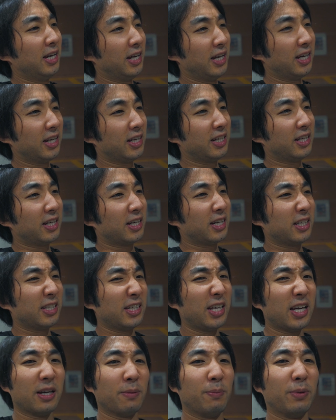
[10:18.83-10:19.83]
And
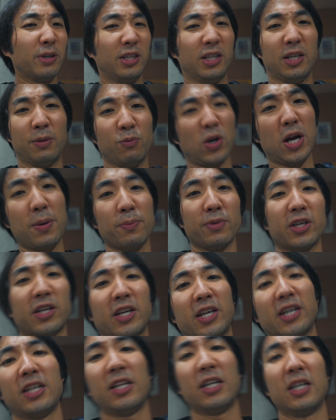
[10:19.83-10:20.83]
yeah, but I'm rambling
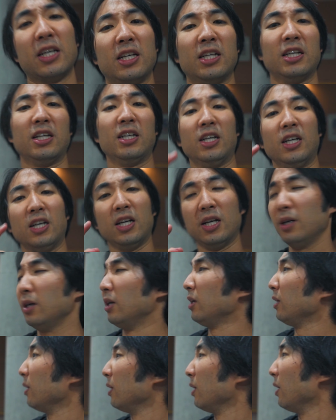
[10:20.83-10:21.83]
again.
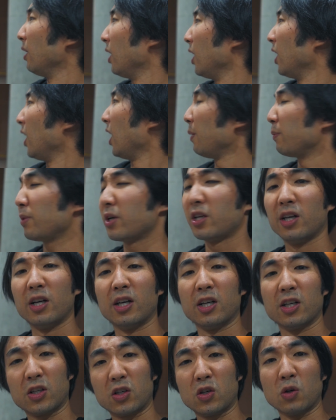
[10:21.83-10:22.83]
I'm gonna
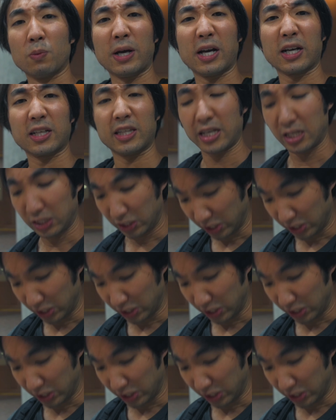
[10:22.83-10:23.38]
go back, take a